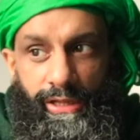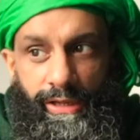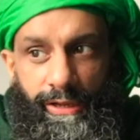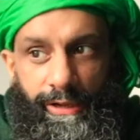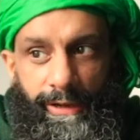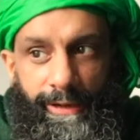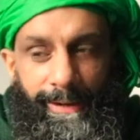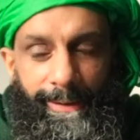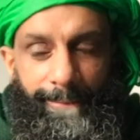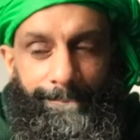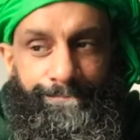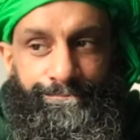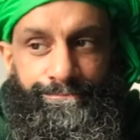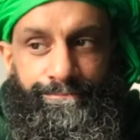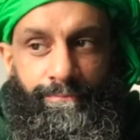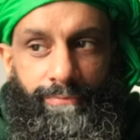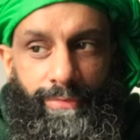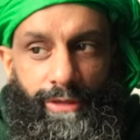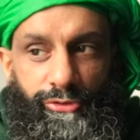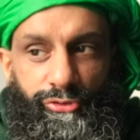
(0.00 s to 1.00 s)

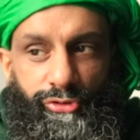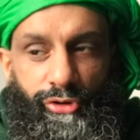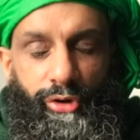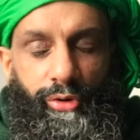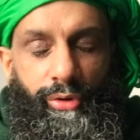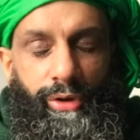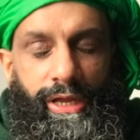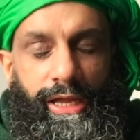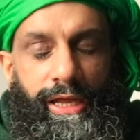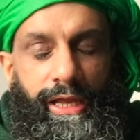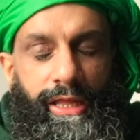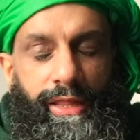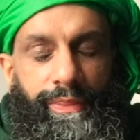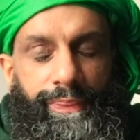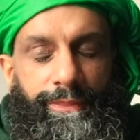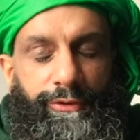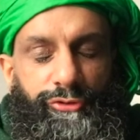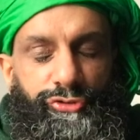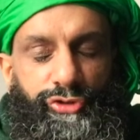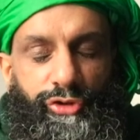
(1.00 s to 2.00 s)
So
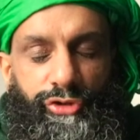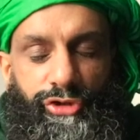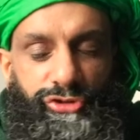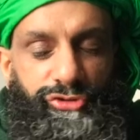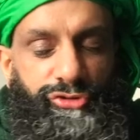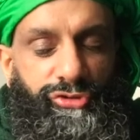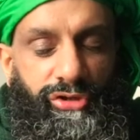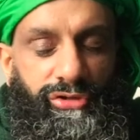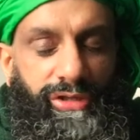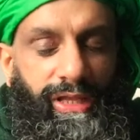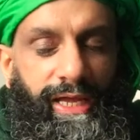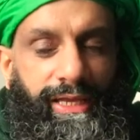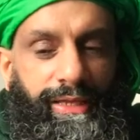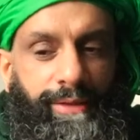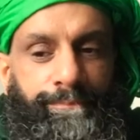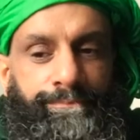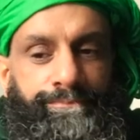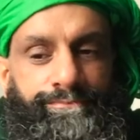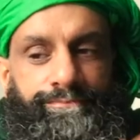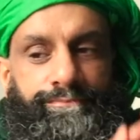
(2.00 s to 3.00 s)
the sugar sort of like,
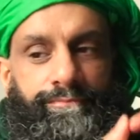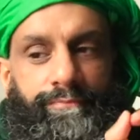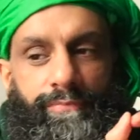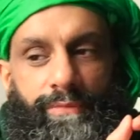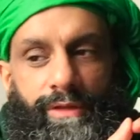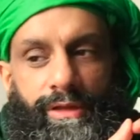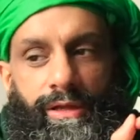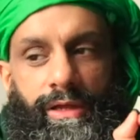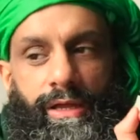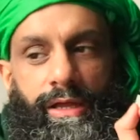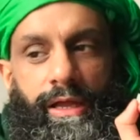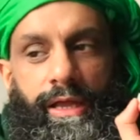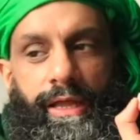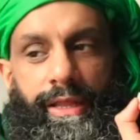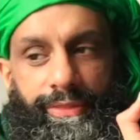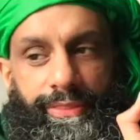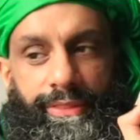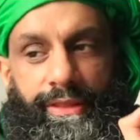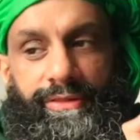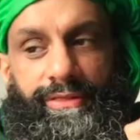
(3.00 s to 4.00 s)

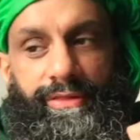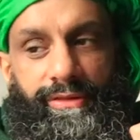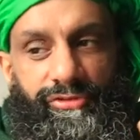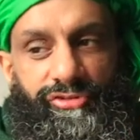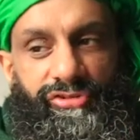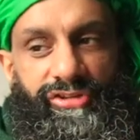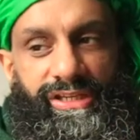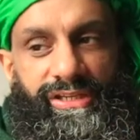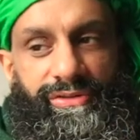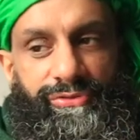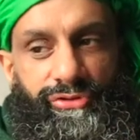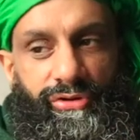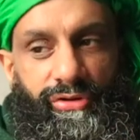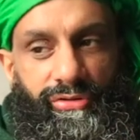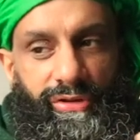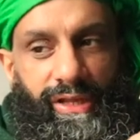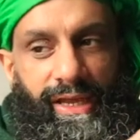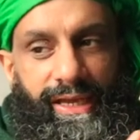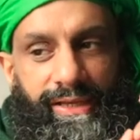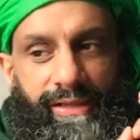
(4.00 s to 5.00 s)
and then the tea sort
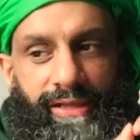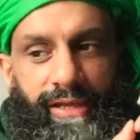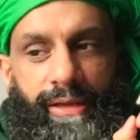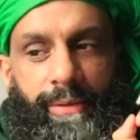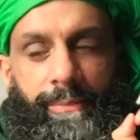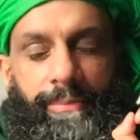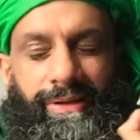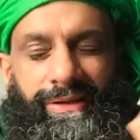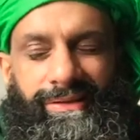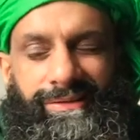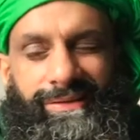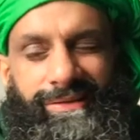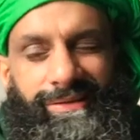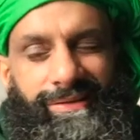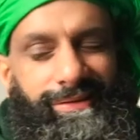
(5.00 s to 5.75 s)
of like brings